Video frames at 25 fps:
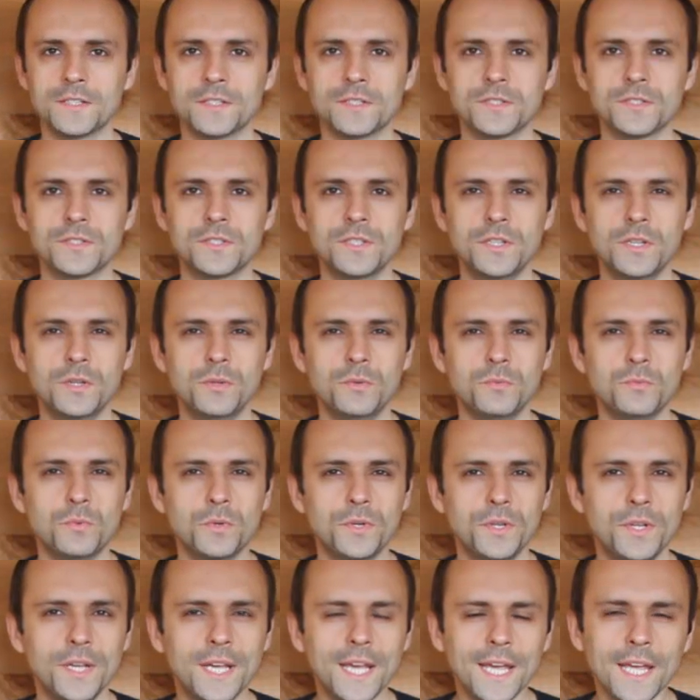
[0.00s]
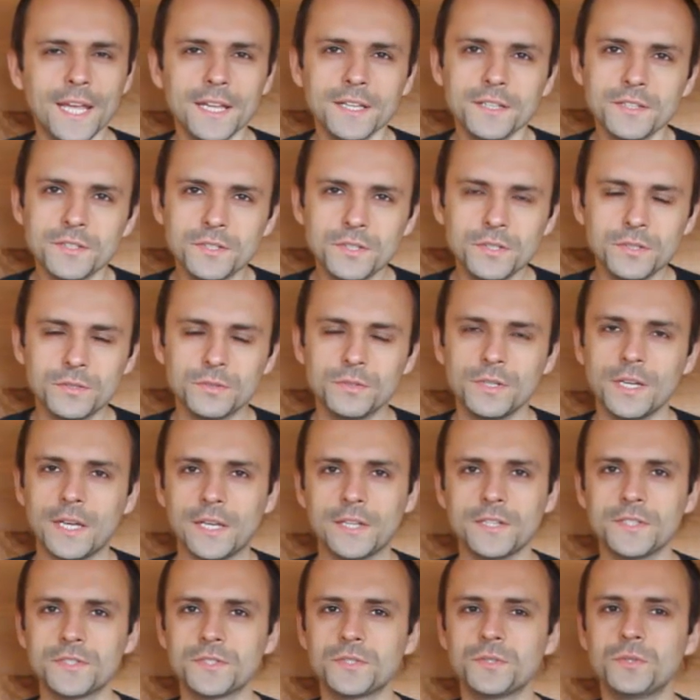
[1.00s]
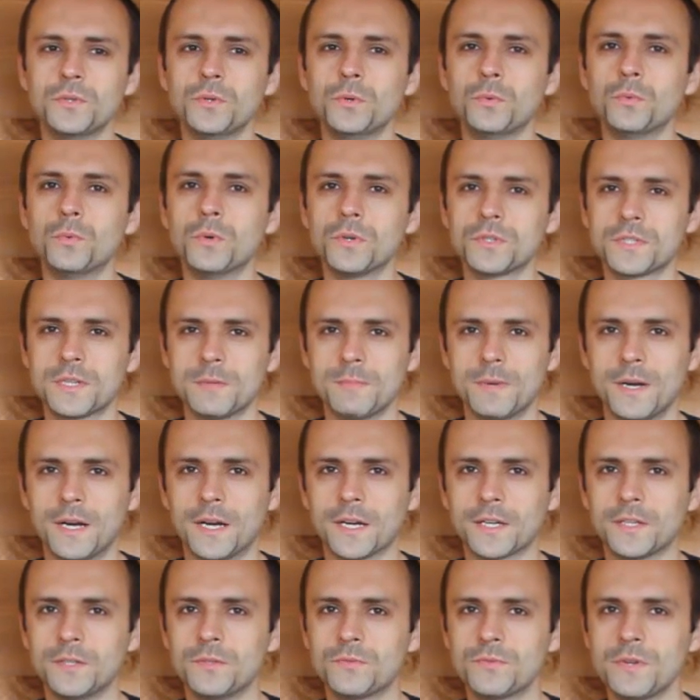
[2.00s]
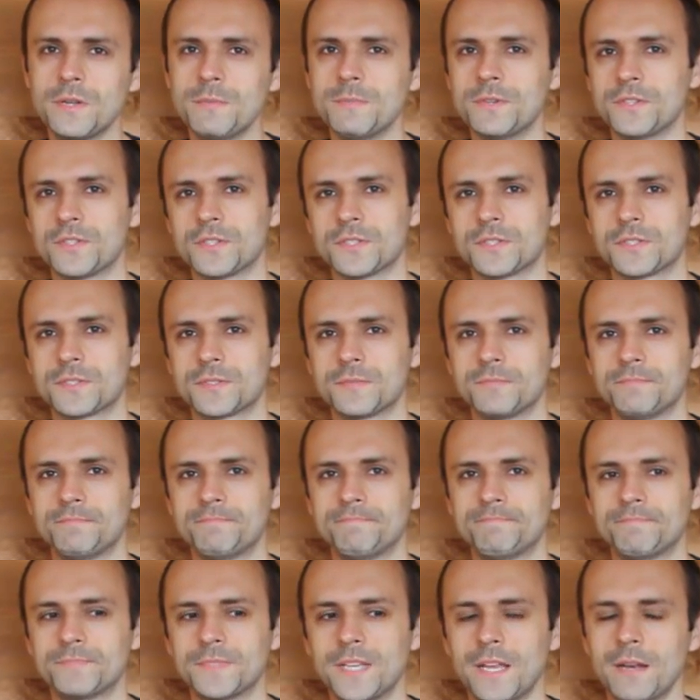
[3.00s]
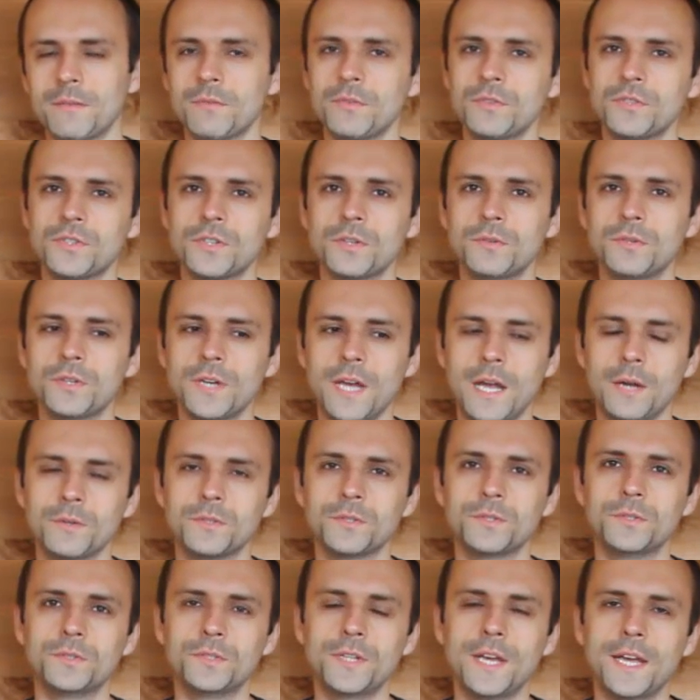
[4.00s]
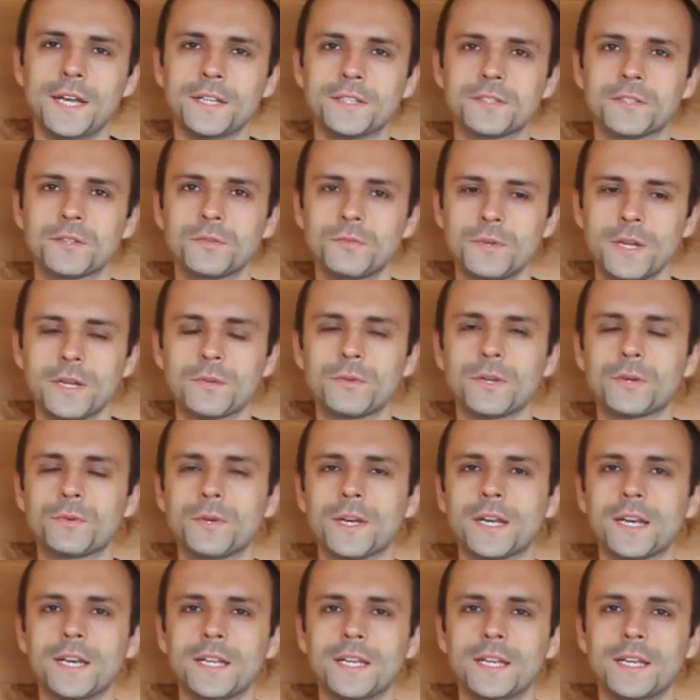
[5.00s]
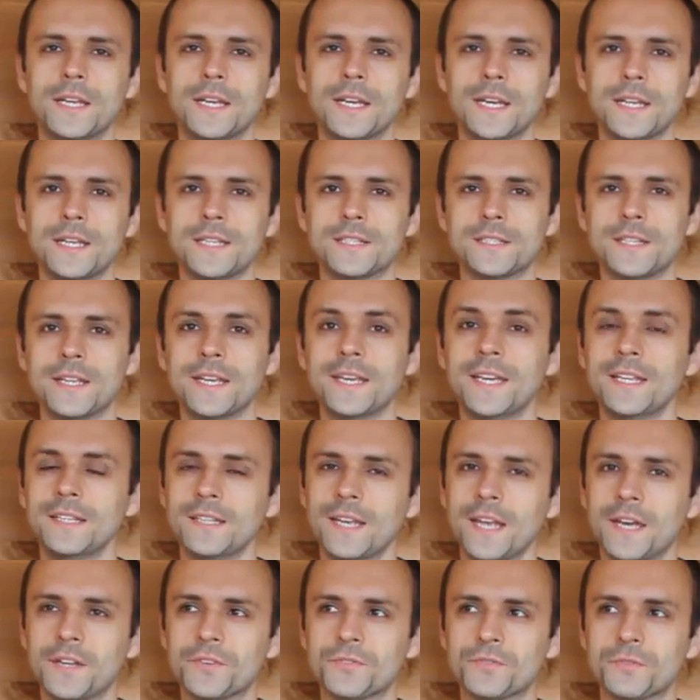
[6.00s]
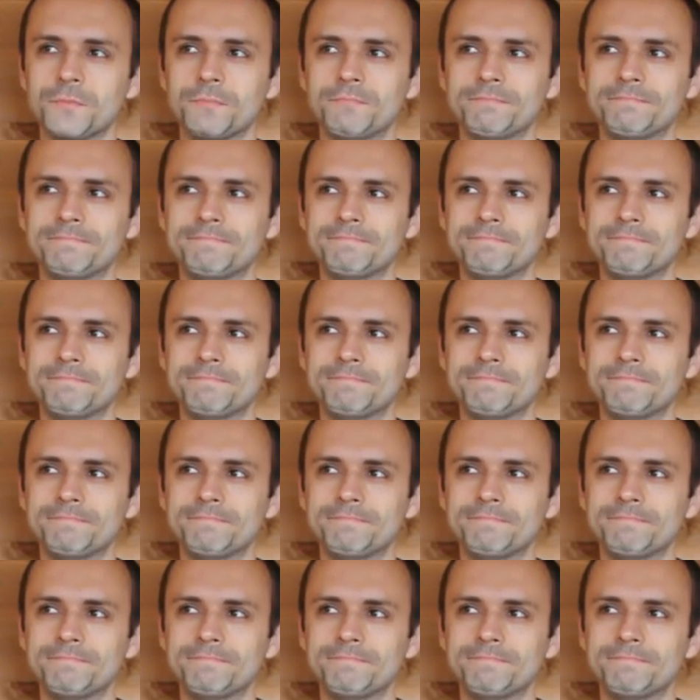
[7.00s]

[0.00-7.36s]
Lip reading: So what you can do is to watermark your images. And I'm going to show you how to do that quickly and easily in Lightroom.